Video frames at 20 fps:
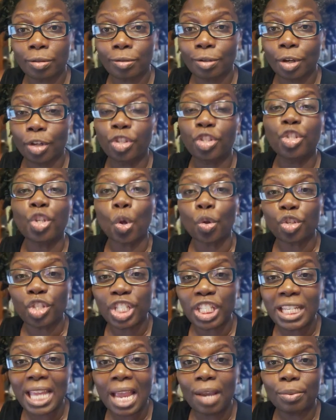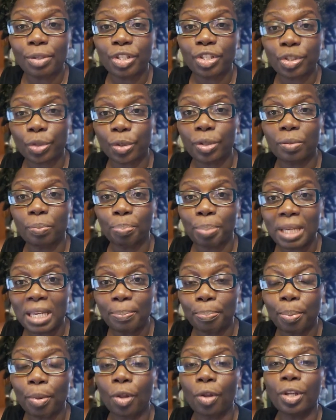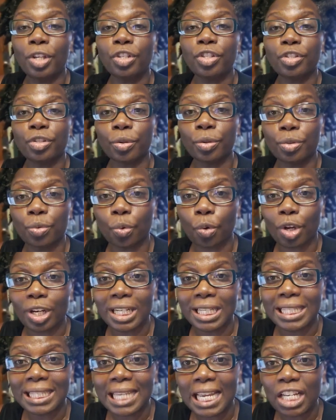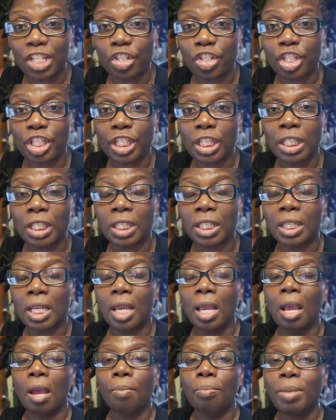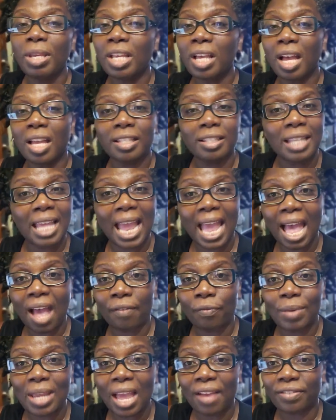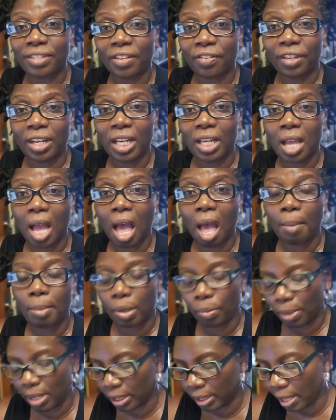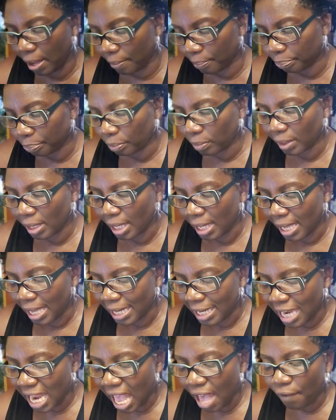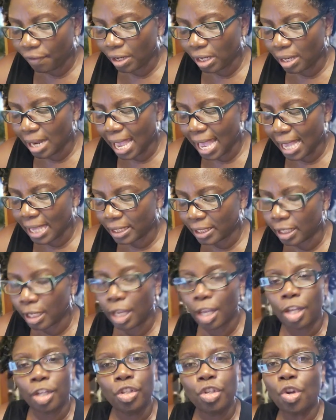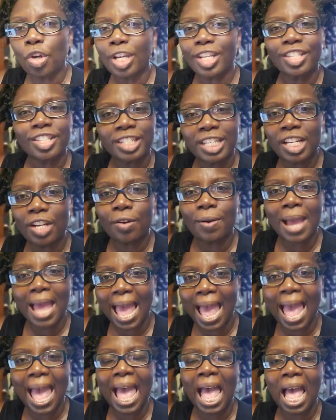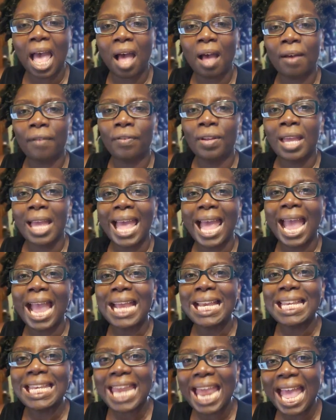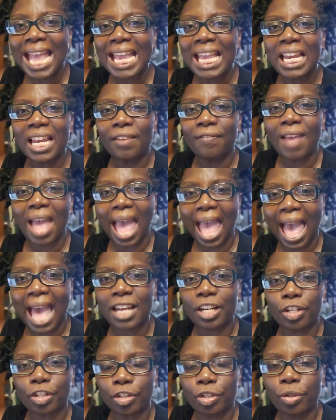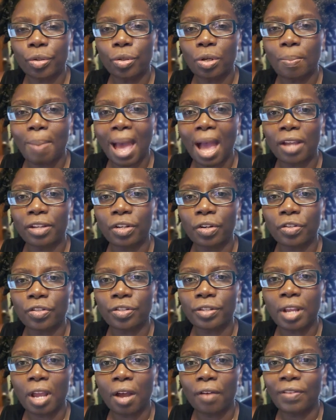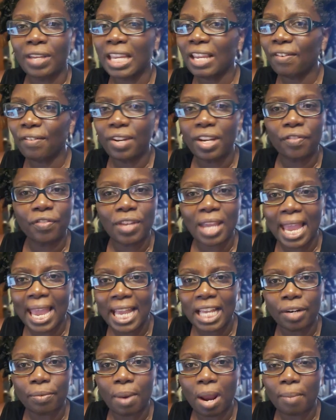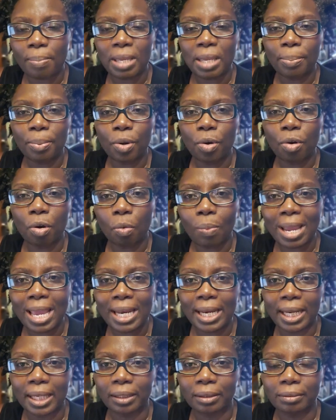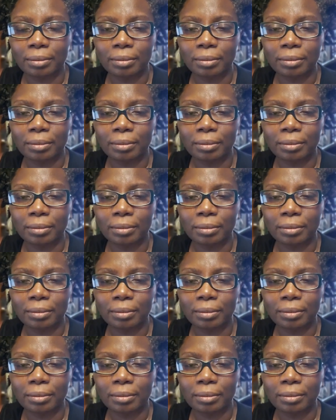associate with certain people and certain organizations, because we have something in common with them. Nevertheless, you can still have a negative attitude about yourself, even if you're hanging around people who are winning.